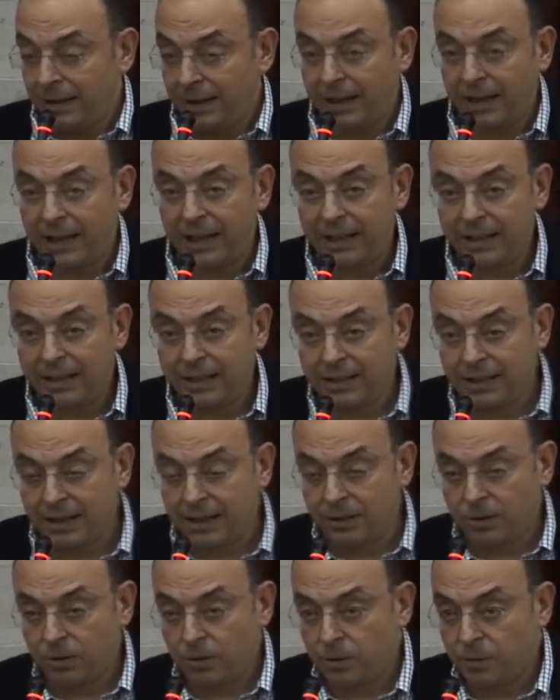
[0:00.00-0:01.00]
I had the
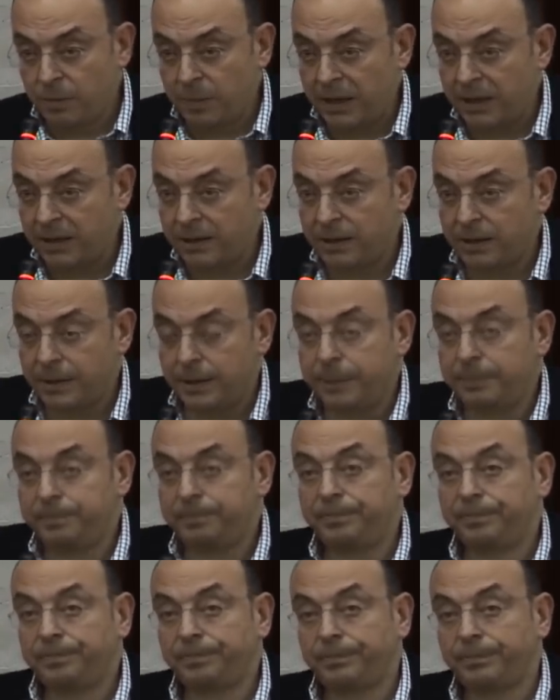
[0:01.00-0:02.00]
chance to spend
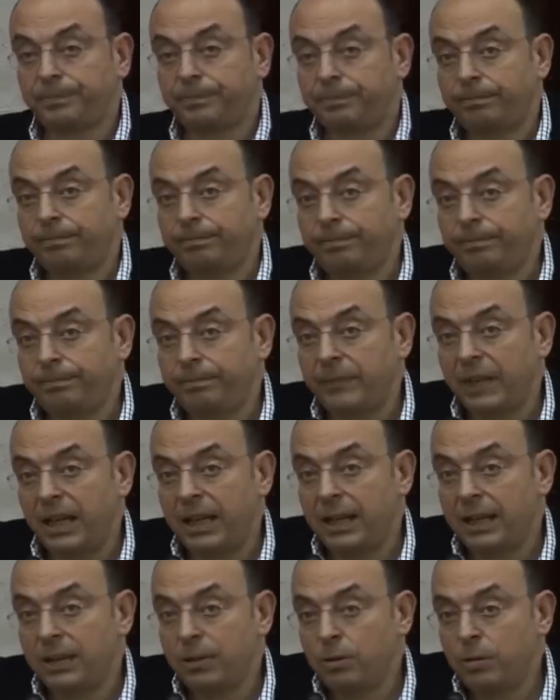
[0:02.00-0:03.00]

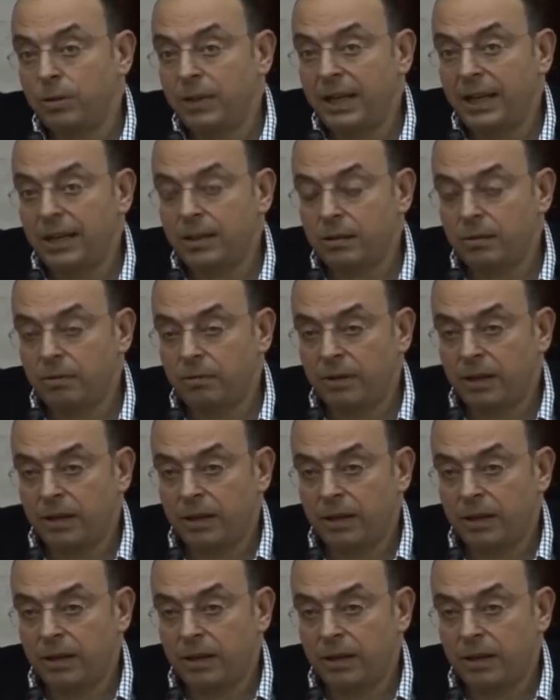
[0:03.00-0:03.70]
last 2 days